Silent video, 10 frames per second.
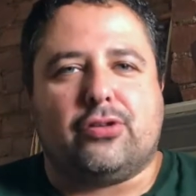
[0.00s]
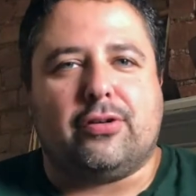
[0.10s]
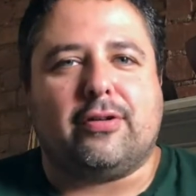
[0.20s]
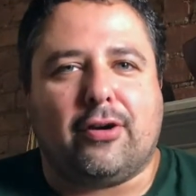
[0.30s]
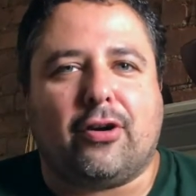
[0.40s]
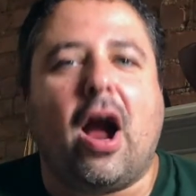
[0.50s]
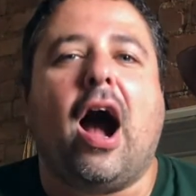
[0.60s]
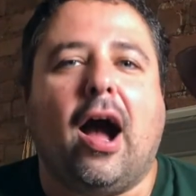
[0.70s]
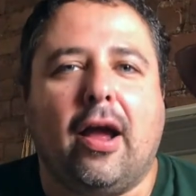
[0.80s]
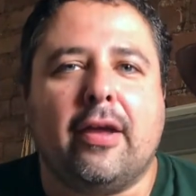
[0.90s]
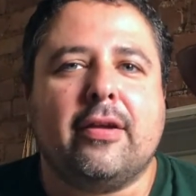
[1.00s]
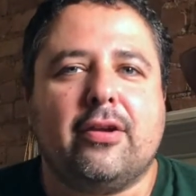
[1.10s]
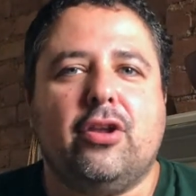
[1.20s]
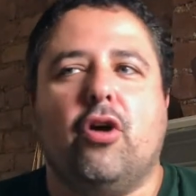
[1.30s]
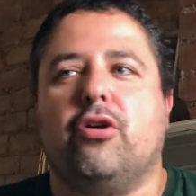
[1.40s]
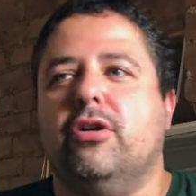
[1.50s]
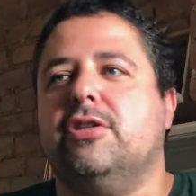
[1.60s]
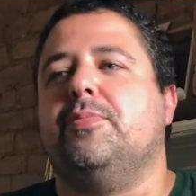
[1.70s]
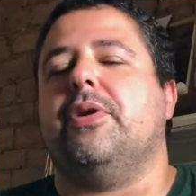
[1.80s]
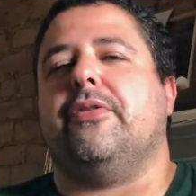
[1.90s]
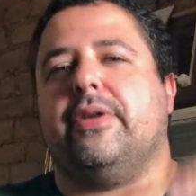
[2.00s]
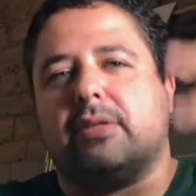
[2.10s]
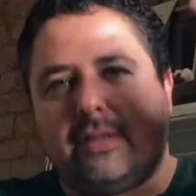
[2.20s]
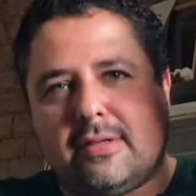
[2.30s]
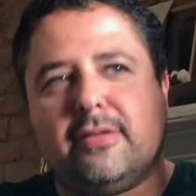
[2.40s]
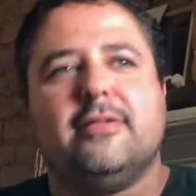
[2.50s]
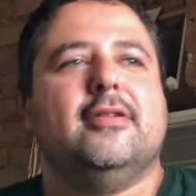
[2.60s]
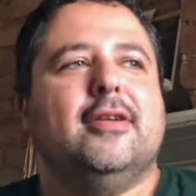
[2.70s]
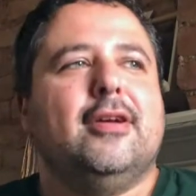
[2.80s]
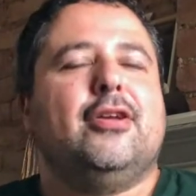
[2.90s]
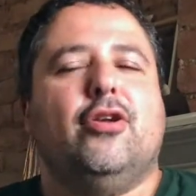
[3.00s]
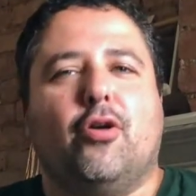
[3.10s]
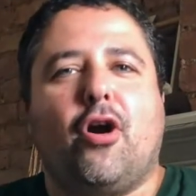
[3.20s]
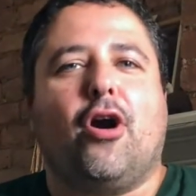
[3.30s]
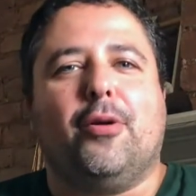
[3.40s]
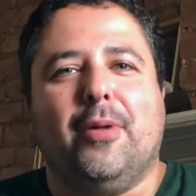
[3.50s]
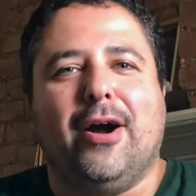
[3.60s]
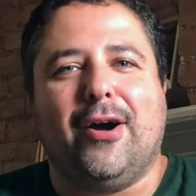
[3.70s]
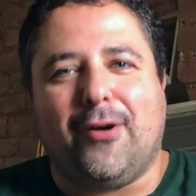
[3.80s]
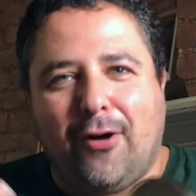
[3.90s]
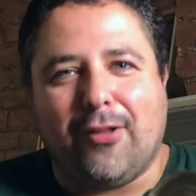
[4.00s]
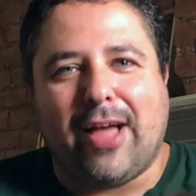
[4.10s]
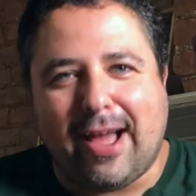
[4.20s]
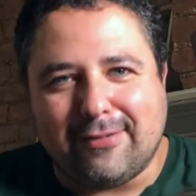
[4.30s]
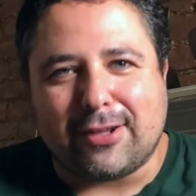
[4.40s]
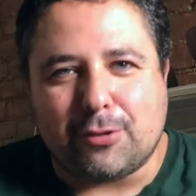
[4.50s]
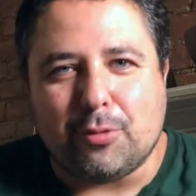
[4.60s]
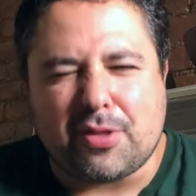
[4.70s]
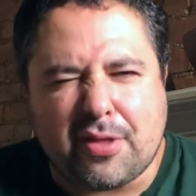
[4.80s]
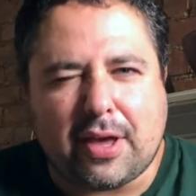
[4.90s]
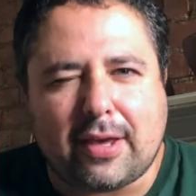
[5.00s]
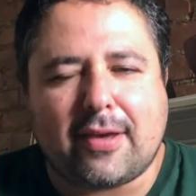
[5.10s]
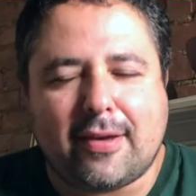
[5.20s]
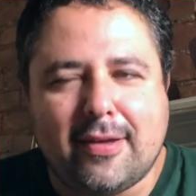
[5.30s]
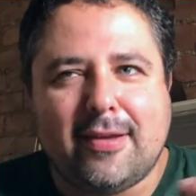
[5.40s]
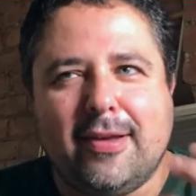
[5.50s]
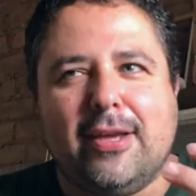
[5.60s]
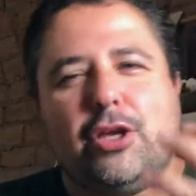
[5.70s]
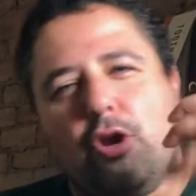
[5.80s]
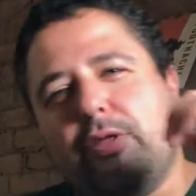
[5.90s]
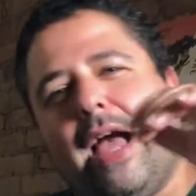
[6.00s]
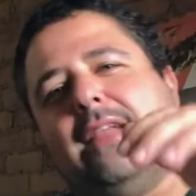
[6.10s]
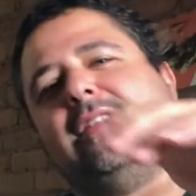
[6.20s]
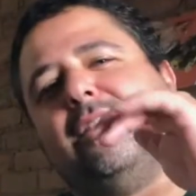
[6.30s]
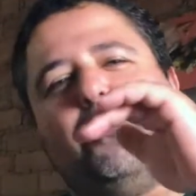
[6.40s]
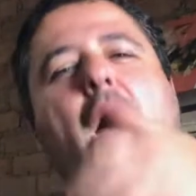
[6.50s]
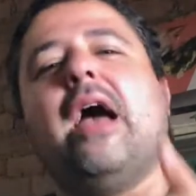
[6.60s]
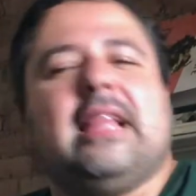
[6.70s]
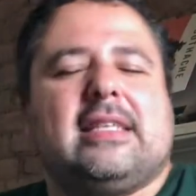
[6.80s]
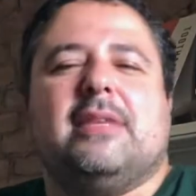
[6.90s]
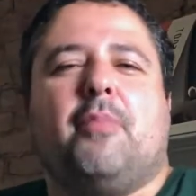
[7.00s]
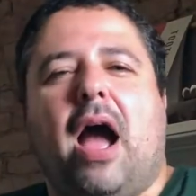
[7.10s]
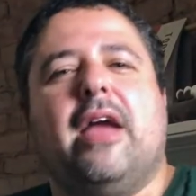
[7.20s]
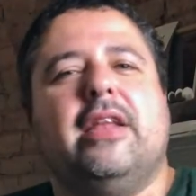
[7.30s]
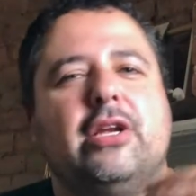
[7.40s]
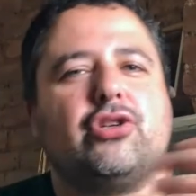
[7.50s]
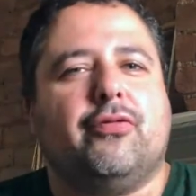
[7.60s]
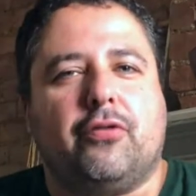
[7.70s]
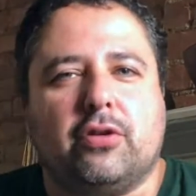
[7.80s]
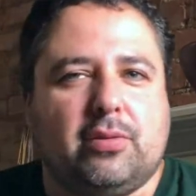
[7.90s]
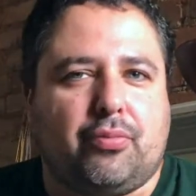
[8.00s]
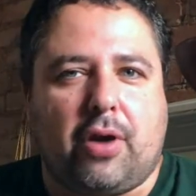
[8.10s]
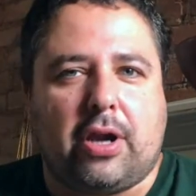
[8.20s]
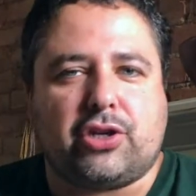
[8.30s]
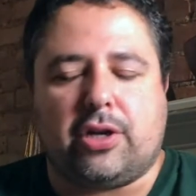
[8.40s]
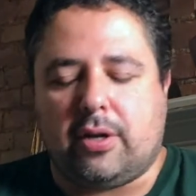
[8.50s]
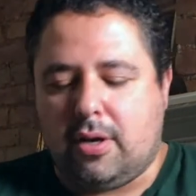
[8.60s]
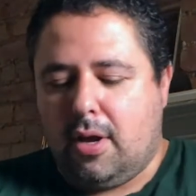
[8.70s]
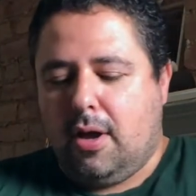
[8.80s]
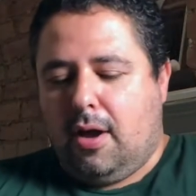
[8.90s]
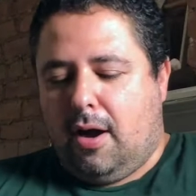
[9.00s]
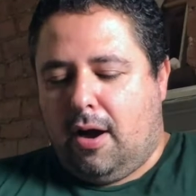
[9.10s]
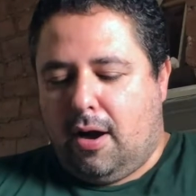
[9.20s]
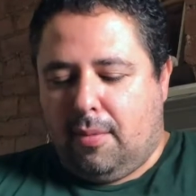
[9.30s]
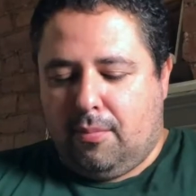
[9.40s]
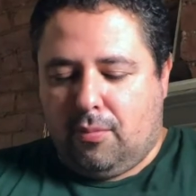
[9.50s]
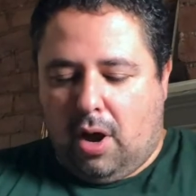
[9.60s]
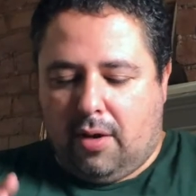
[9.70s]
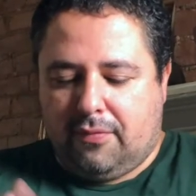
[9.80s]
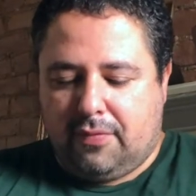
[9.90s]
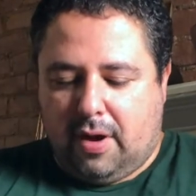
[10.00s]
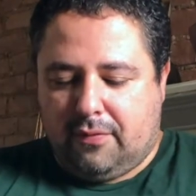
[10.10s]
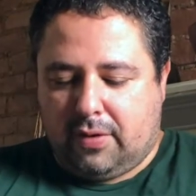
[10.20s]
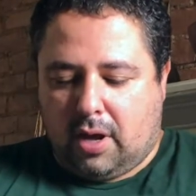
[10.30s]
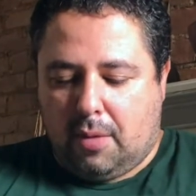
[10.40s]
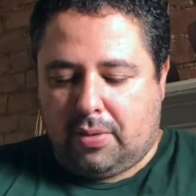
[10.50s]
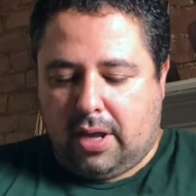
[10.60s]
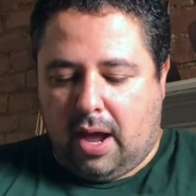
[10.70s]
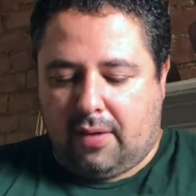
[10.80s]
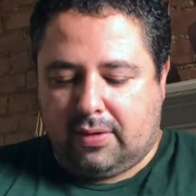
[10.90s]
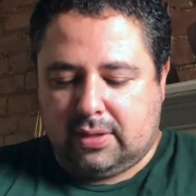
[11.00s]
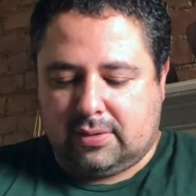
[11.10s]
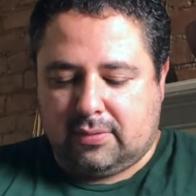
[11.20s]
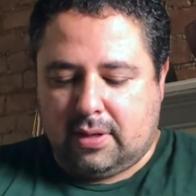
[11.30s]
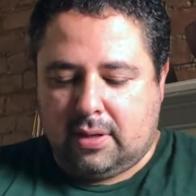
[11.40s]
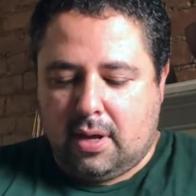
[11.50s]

are high, good spirits, karma, all that. Like you would think, that's my initial first impression of the company, obviously.